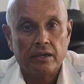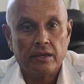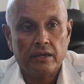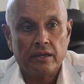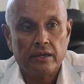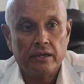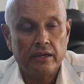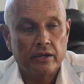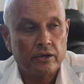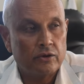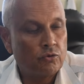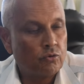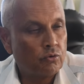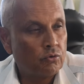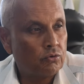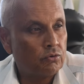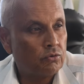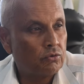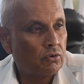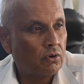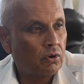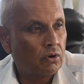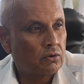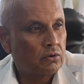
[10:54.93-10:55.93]
he could
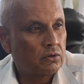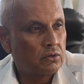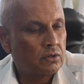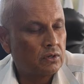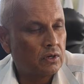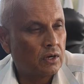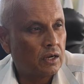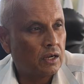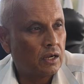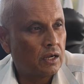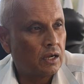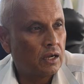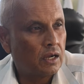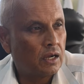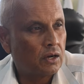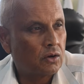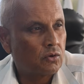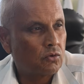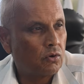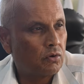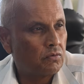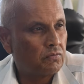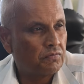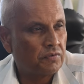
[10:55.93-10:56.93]
not
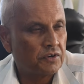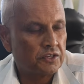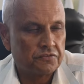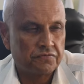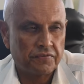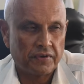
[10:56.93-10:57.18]
converse